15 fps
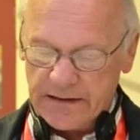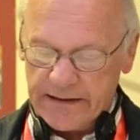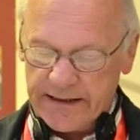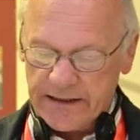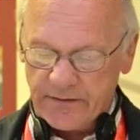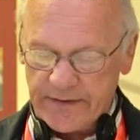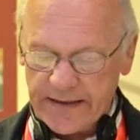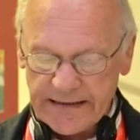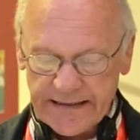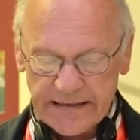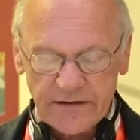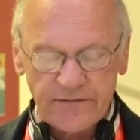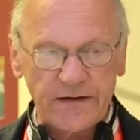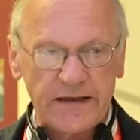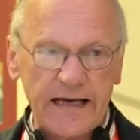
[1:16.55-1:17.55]
and of
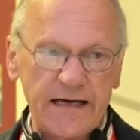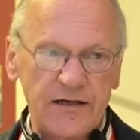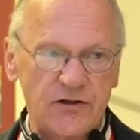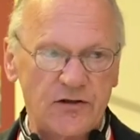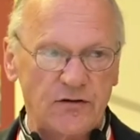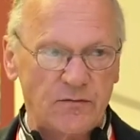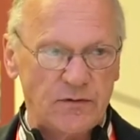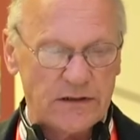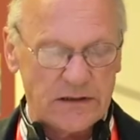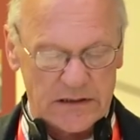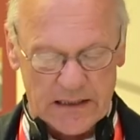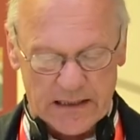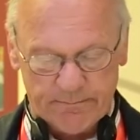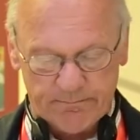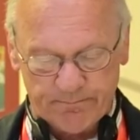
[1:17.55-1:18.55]
identification with
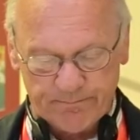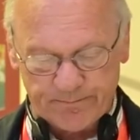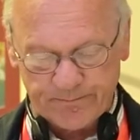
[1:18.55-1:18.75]
Islam.